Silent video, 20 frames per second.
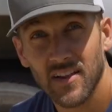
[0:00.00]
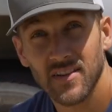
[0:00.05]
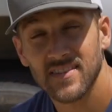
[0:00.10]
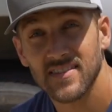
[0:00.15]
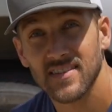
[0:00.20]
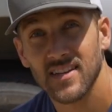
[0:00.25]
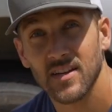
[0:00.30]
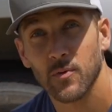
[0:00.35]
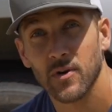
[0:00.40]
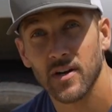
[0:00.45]
let's
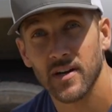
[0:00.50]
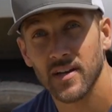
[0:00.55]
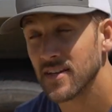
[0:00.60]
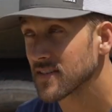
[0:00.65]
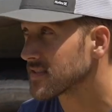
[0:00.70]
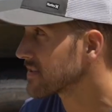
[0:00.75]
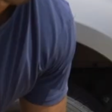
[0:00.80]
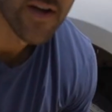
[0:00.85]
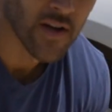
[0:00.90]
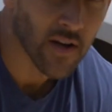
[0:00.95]
see what it
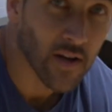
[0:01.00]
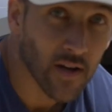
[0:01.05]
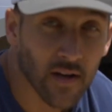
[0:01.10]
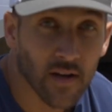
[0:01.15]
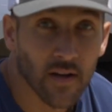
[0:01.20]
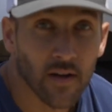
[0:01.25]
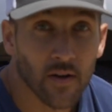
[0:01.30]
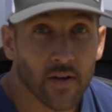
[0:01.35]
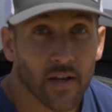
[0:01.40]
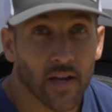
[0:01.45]
is.
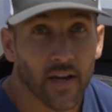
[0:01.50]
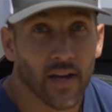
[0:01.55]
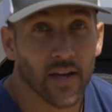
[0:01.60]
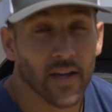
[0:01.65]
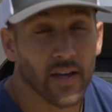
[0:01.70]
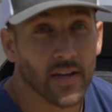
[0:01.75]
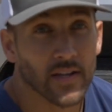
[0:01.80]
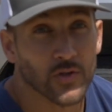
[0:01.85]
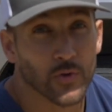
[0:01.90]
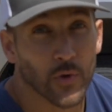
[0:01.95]
Okay,
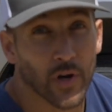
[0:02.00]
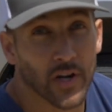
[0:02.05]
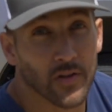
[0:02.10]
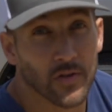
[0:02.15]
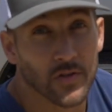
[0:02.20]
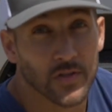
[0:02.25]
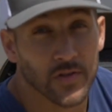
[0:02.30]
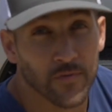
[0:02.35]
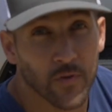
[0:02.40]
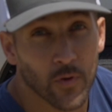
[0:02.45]

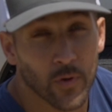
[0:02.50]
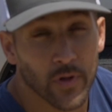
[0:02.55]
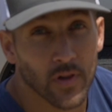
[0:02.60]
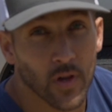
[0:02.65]
trailer's fully